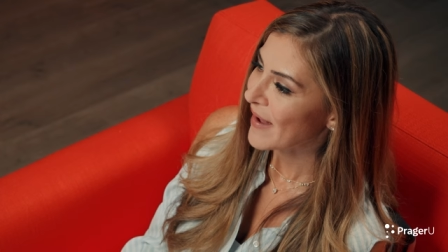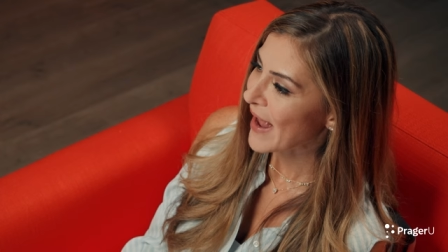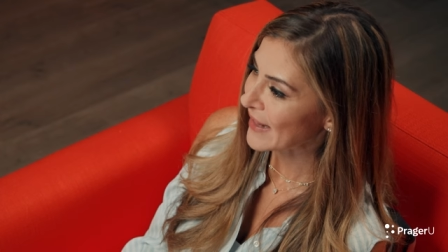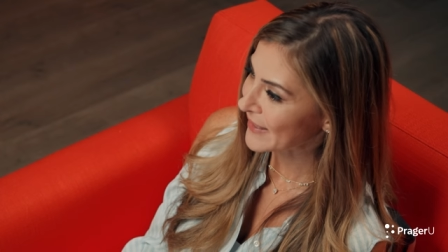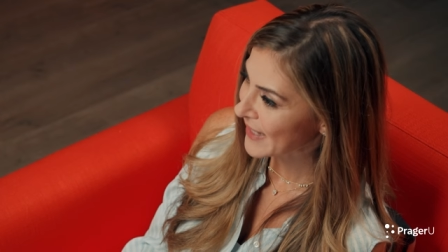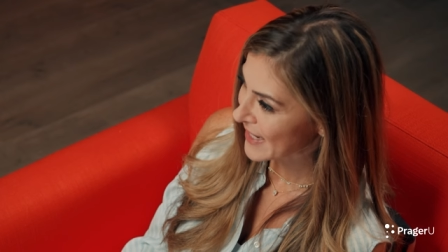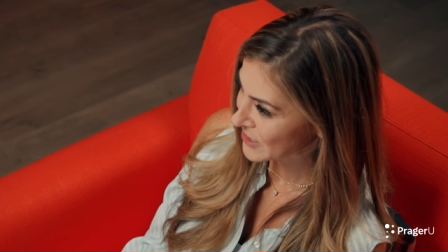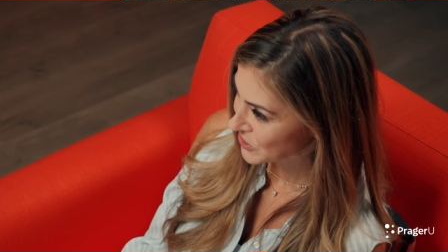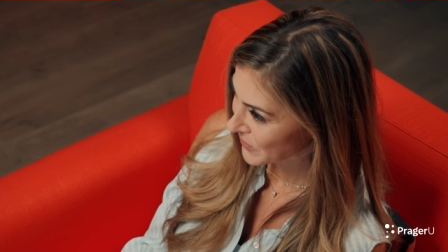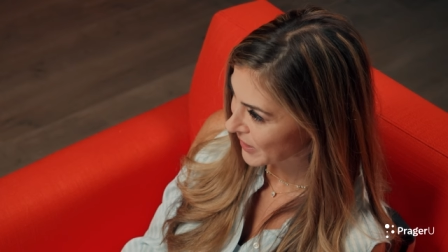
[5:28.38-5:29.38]
Alan
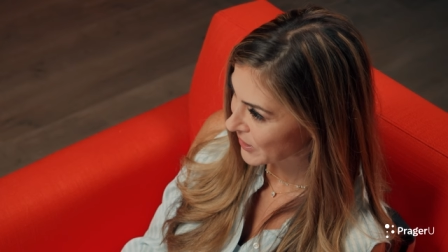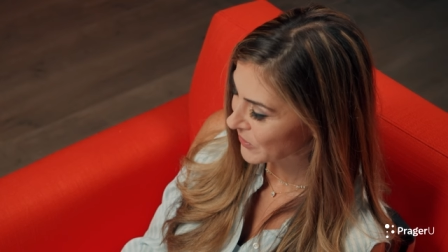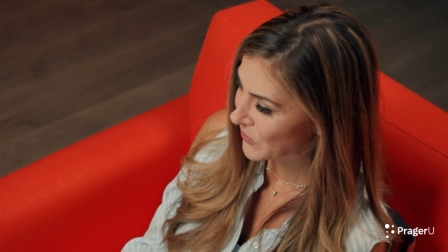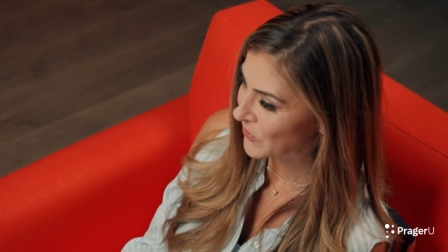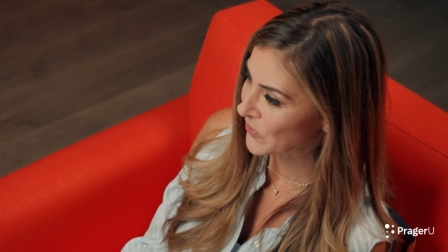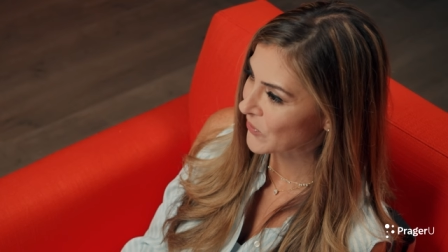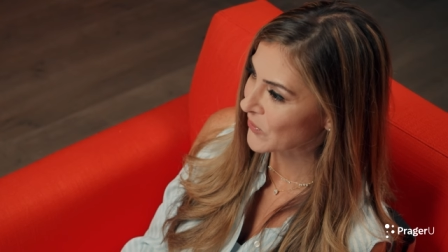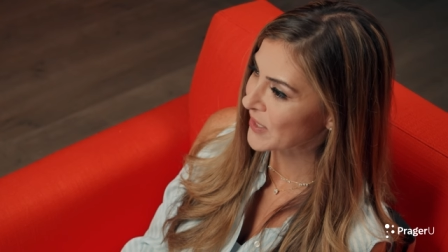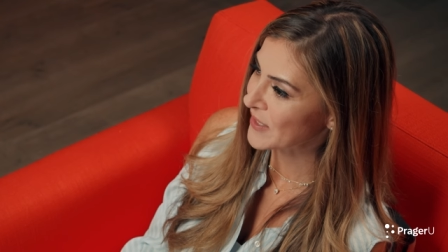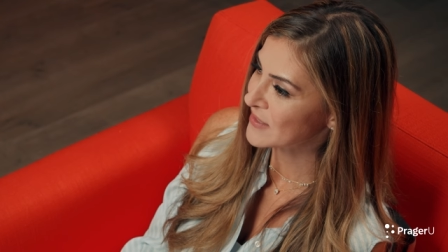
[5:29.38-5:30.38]
Estrin,
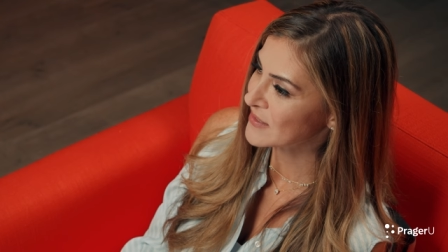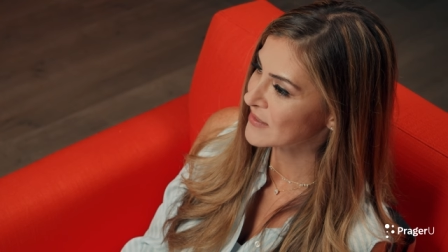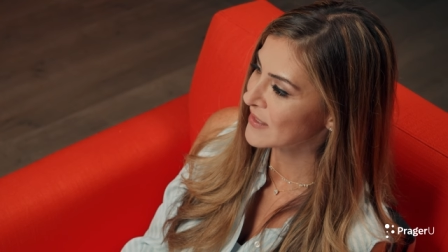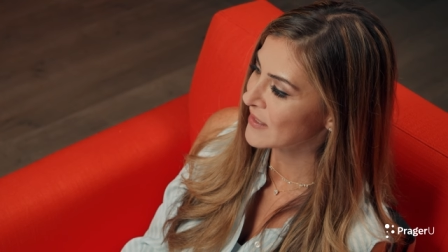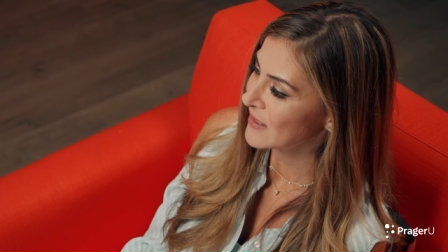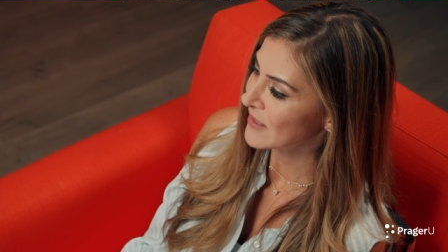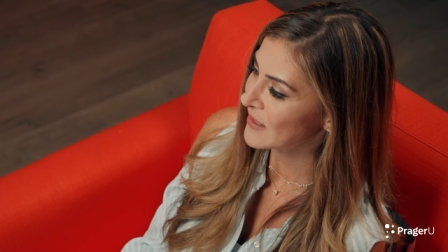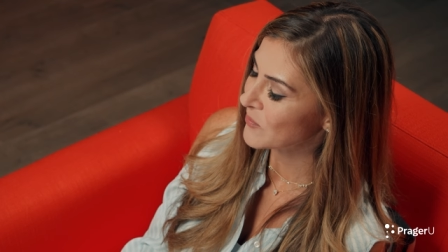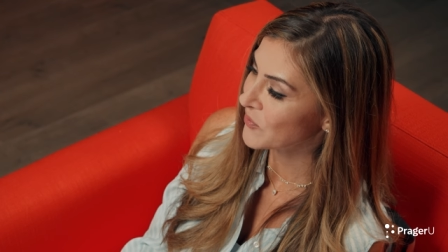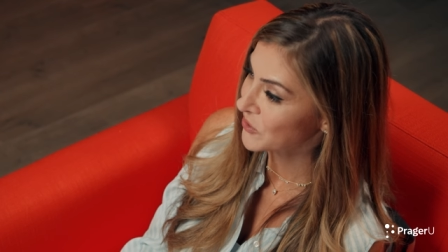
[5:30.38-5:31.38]
who is
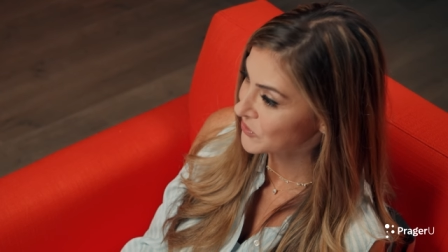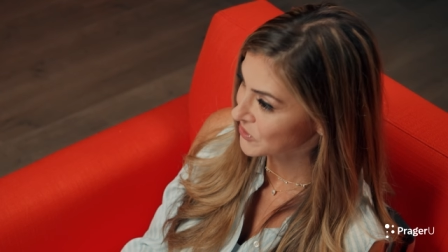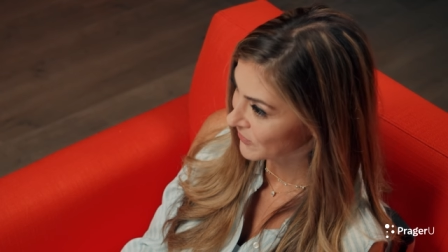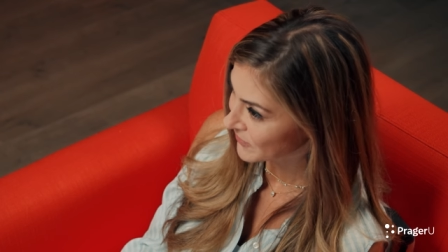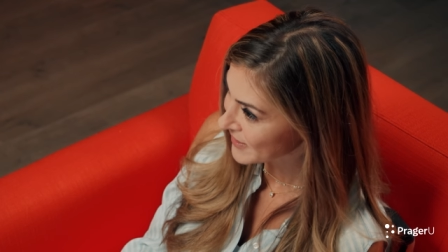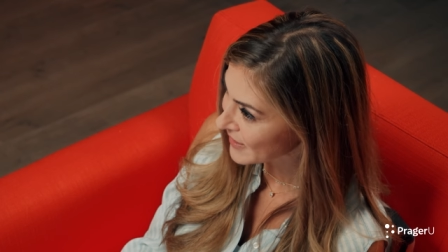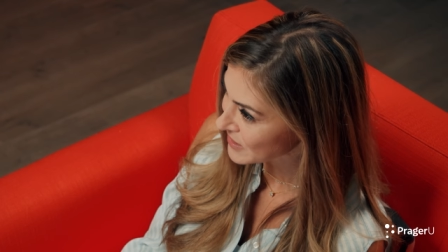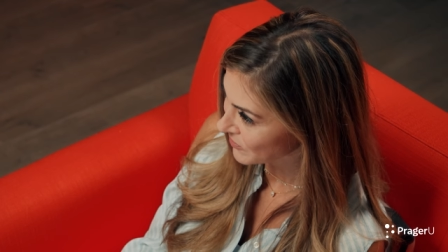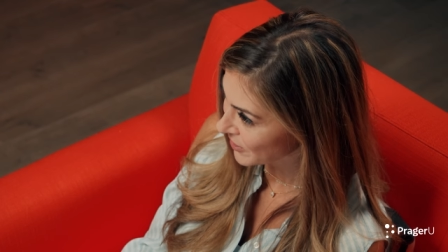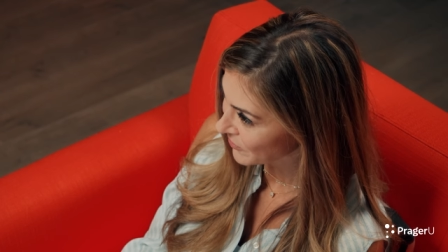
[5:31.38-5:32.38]
the producer of the
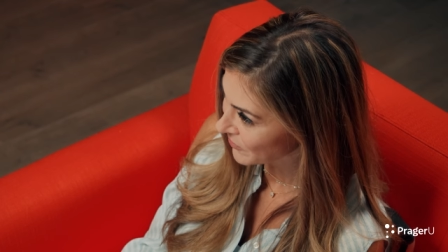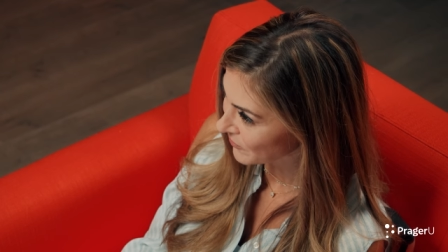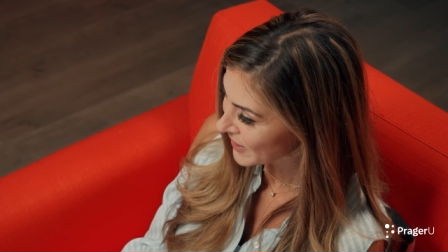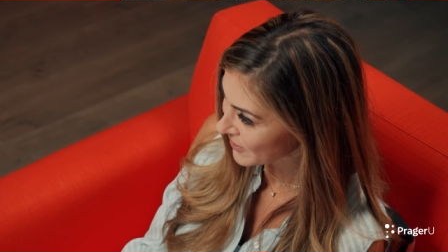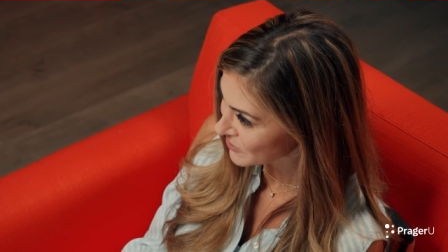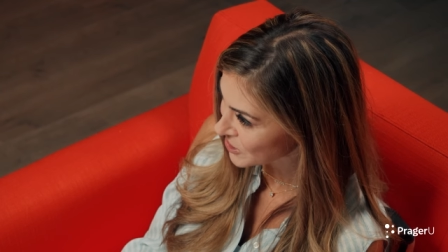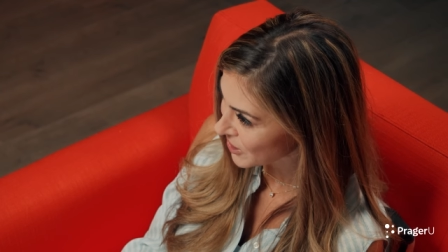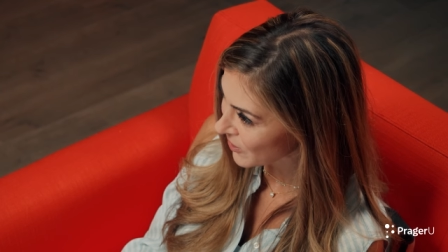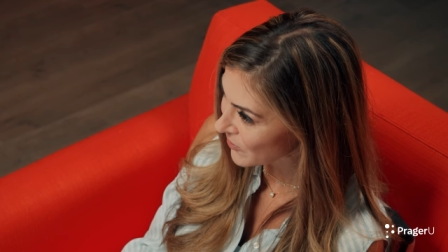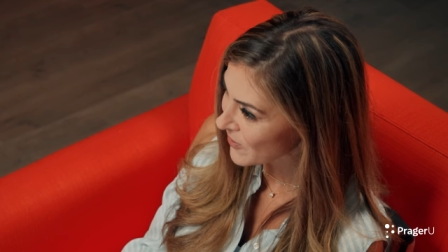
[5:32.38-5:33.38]
Dennis Prager radio
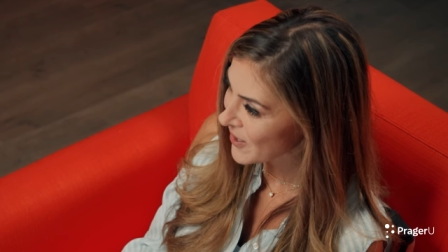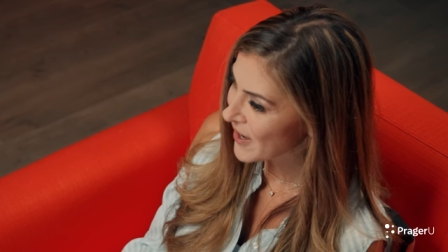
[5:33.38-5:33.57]
show,